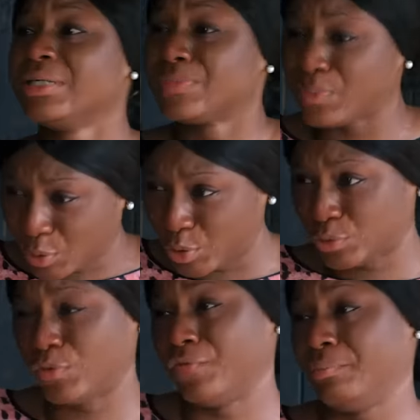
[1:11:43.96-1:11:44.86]
It's
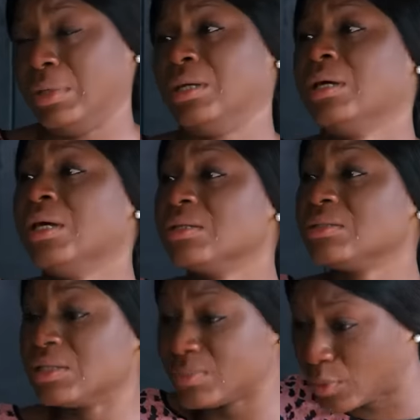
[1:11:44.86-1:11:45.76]
because of me.
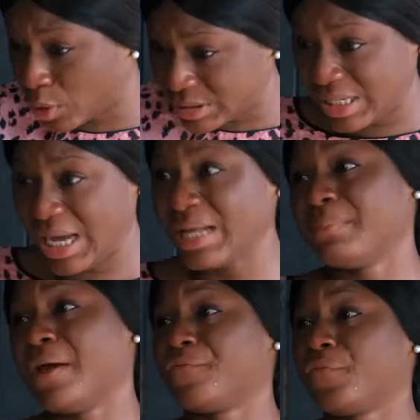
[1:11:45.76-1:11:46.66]
It's because he heard
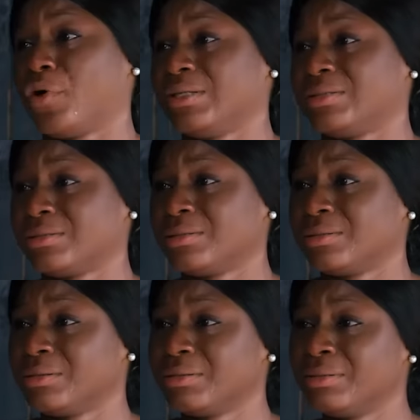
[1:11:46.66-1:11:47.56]
my voice.
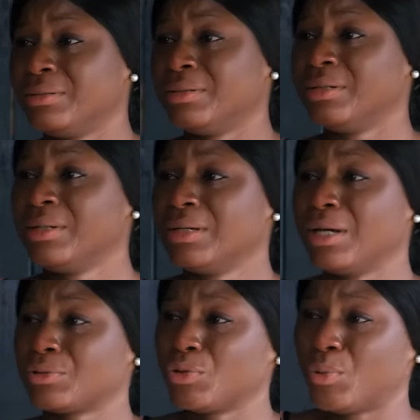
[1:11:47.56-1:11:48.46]

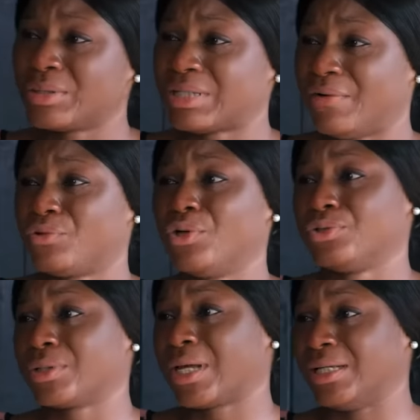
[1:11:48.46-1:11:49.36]
I don't know what I've done
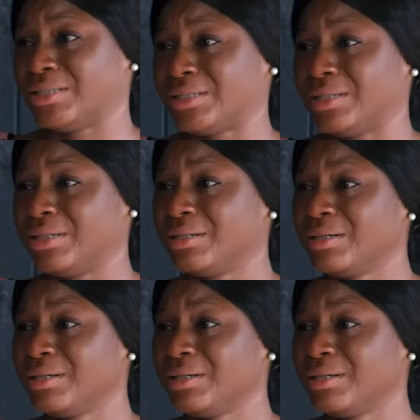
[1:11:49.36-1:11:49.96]
to Kachi.